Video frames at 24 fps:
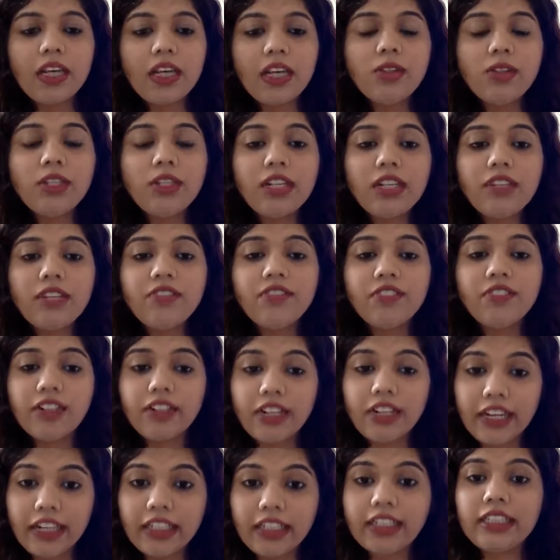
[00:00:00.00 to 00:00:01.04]
Now there
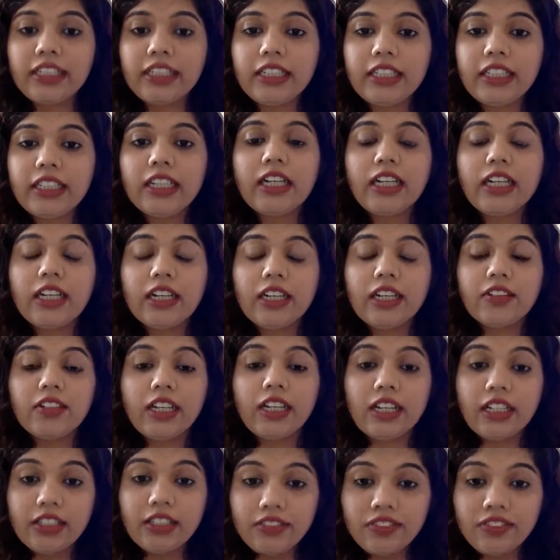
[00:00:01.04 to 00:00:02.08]

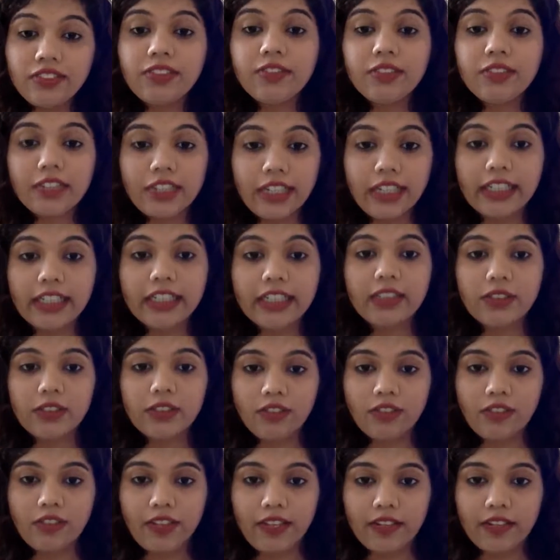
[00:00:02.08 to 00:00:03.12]
are different varieties
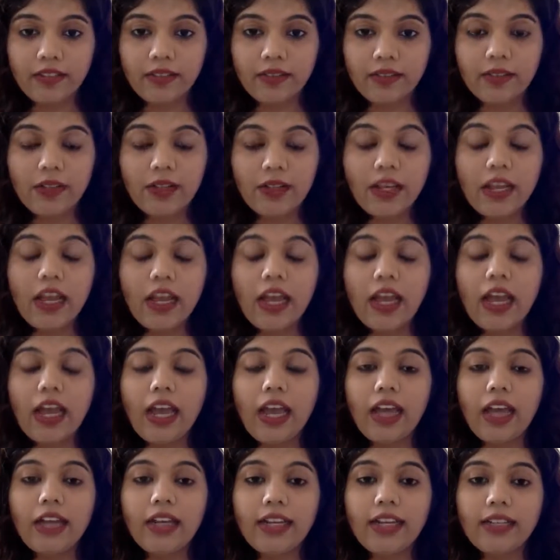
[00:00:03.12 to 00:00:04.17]
of
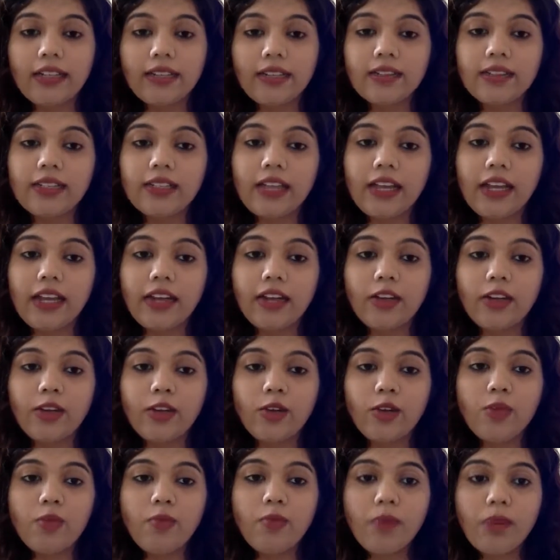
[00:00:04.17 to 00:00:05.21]
letters, and
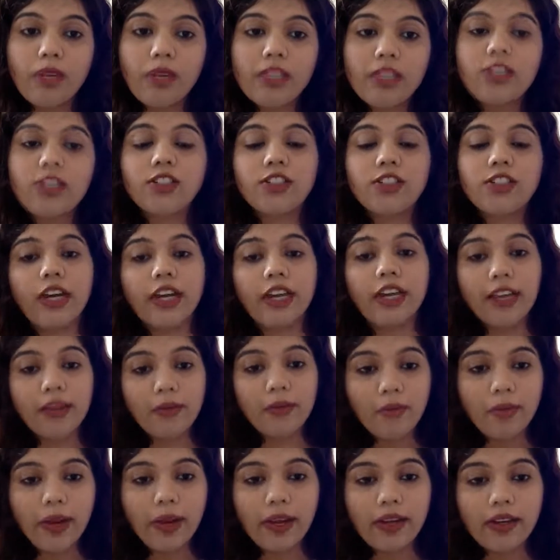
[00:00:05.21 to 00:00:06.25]
you must try
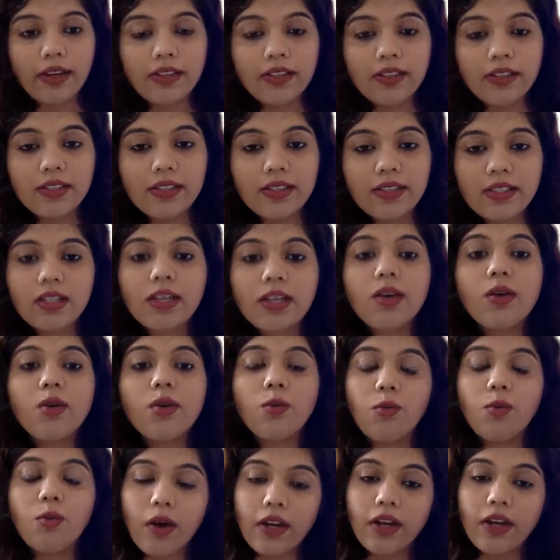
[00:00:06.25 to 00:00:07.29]
and practice
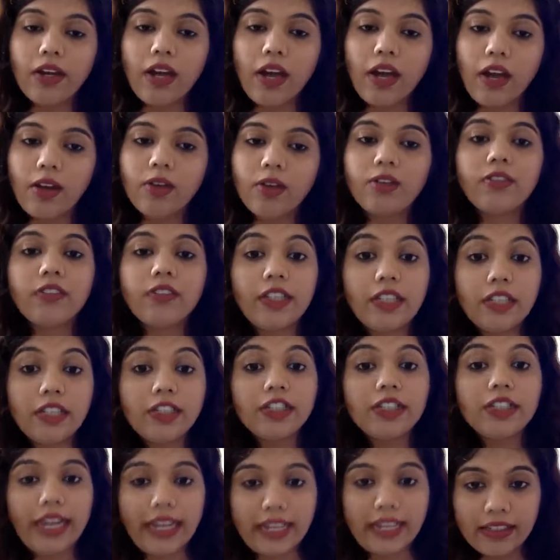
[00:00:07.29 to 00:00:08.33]
one out of
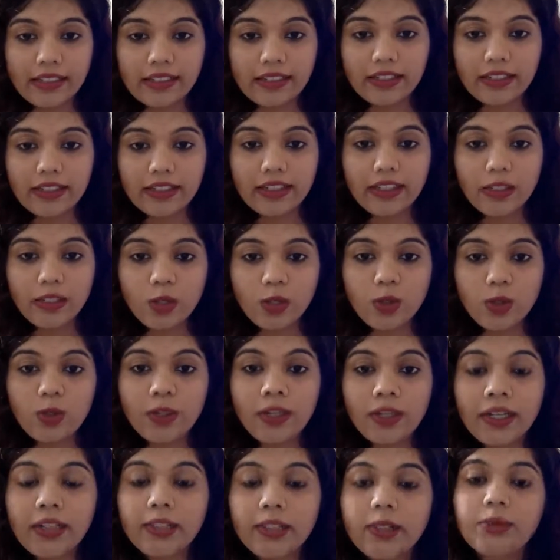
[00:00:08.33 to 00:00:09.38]
each category so
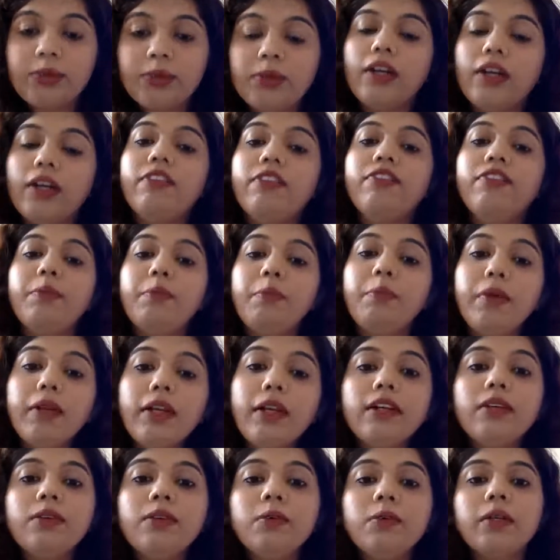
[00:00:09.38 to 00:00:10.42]
that you are
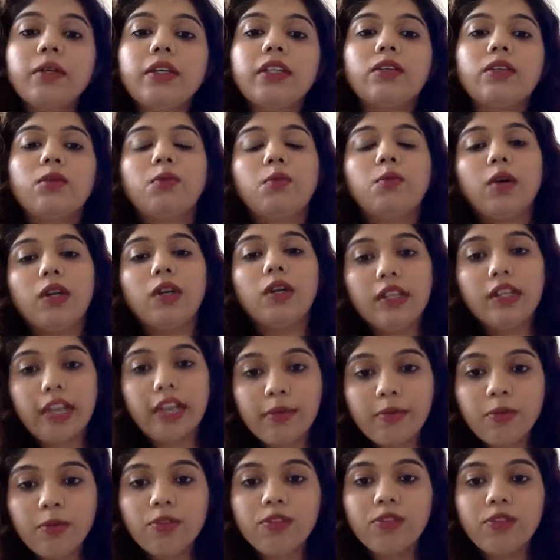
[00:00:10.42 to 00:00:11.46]
familiar with what
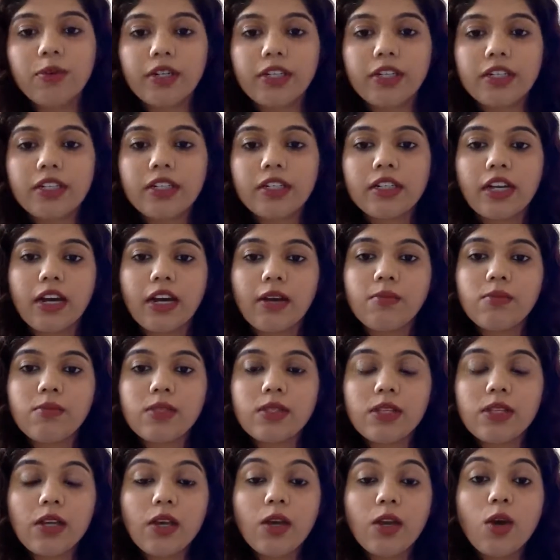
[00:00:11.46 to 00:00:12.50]
type of question
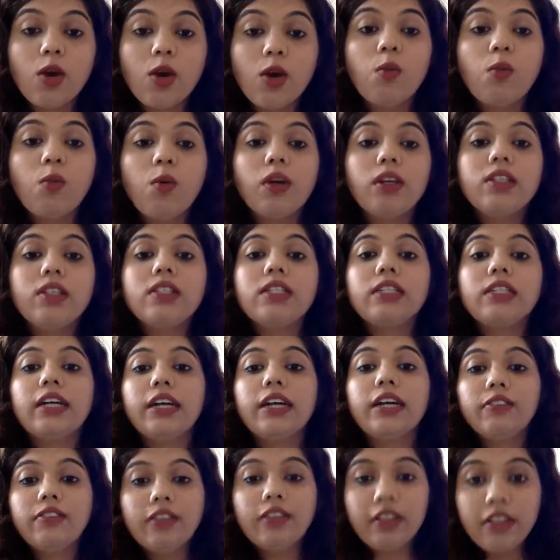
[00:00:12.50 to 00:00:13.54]
comes, what is the
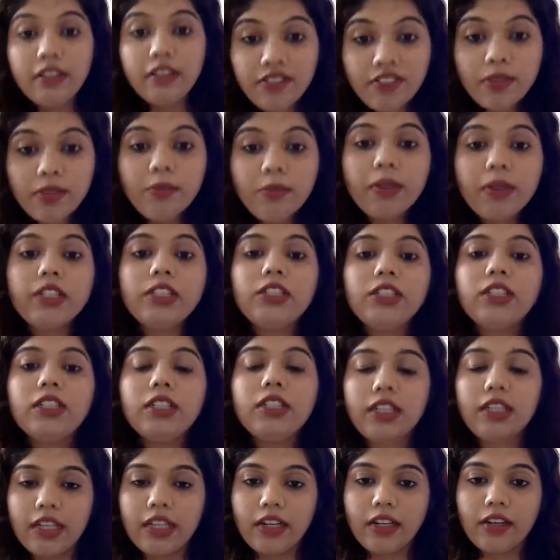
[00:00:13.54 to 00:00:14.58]
kind of
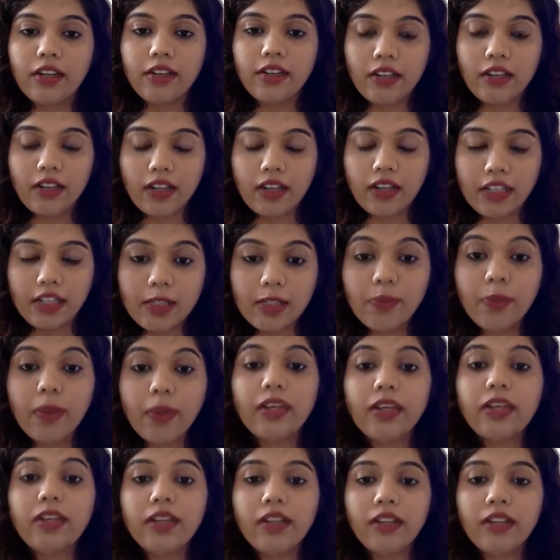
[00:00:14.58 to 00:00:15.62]
information they are
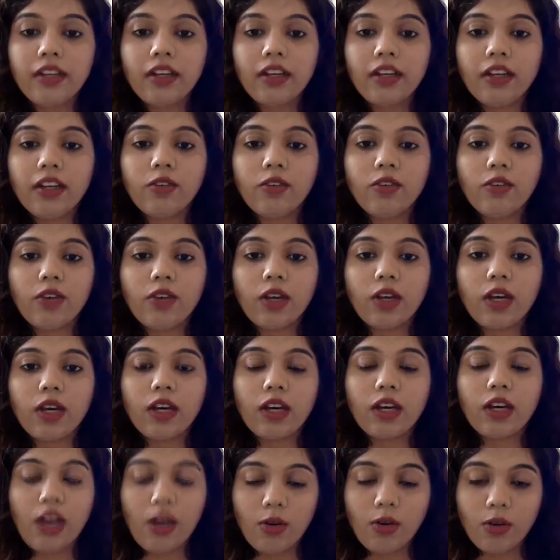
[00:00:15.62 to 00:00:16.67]
expecting
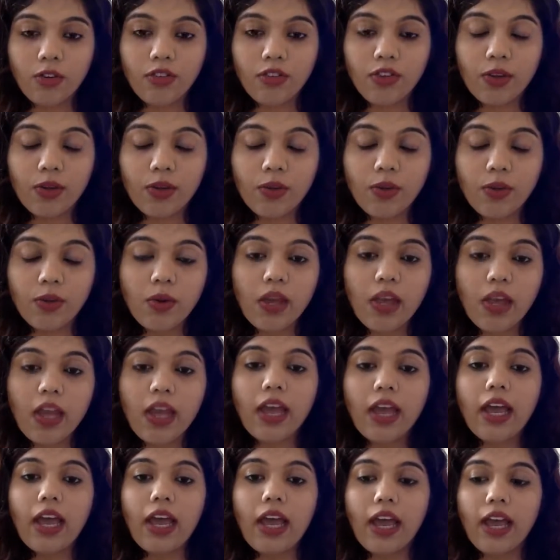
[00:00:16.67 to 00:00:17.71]
out of you,
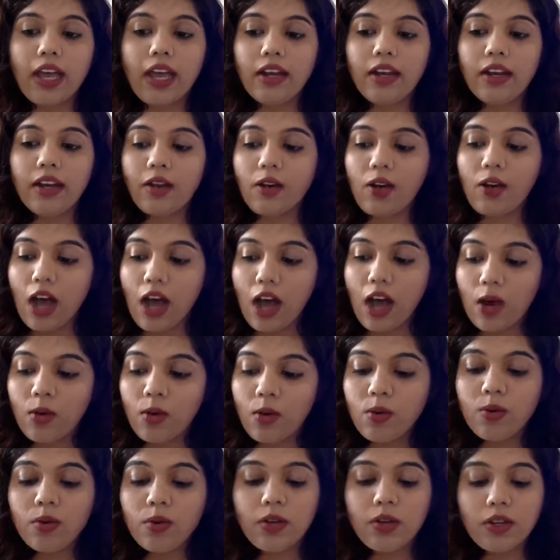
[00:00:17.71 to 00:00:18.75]
and
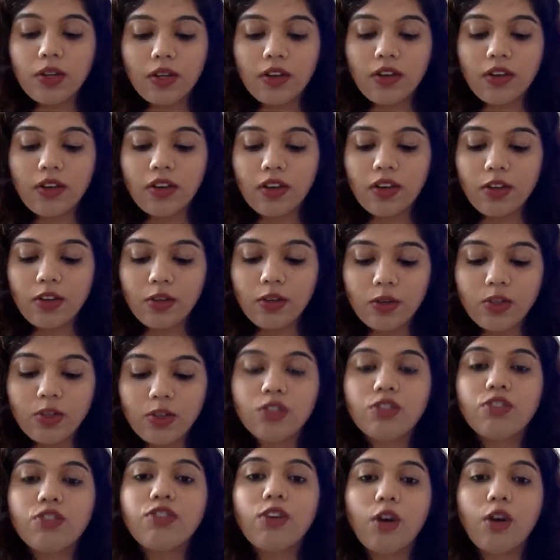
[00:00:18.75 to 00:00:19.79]
how you
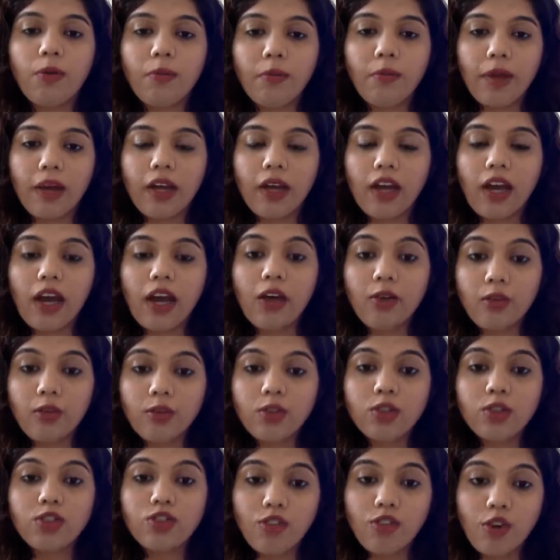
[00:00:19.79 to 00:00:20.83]
should form
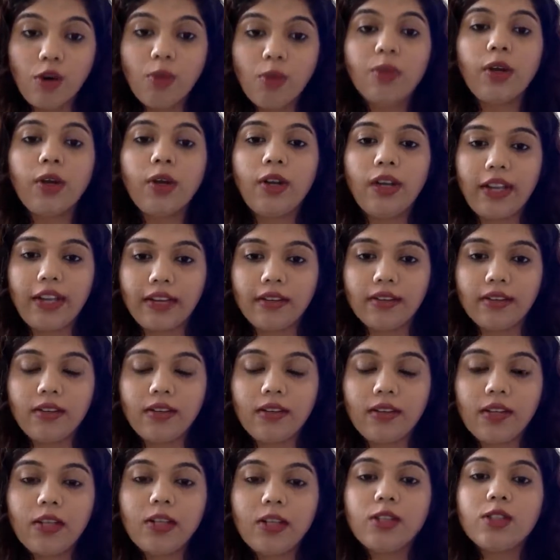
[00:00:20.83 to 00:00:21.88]
your
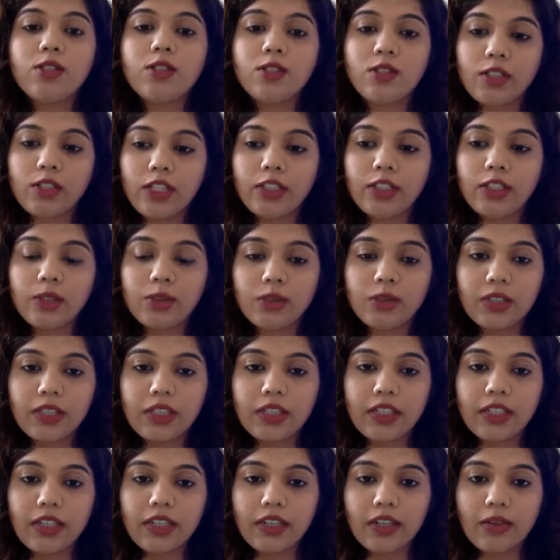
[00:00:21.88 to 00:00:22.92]
letter so that you
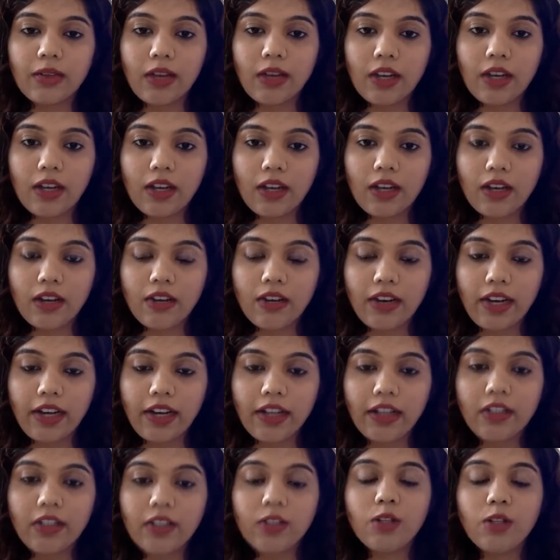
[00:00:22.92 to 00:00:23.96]
can
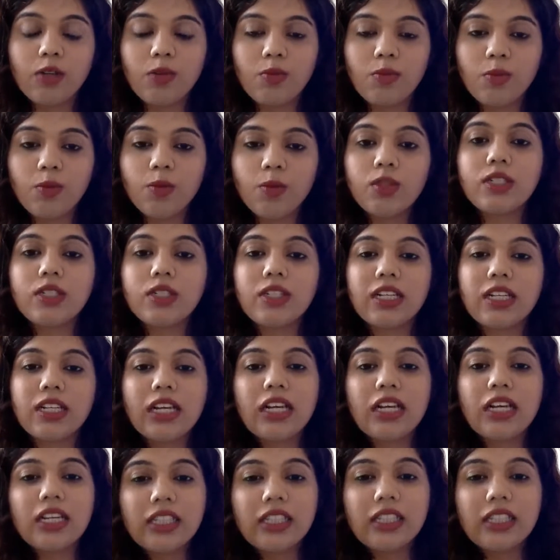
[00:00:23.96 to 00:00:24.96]
write the most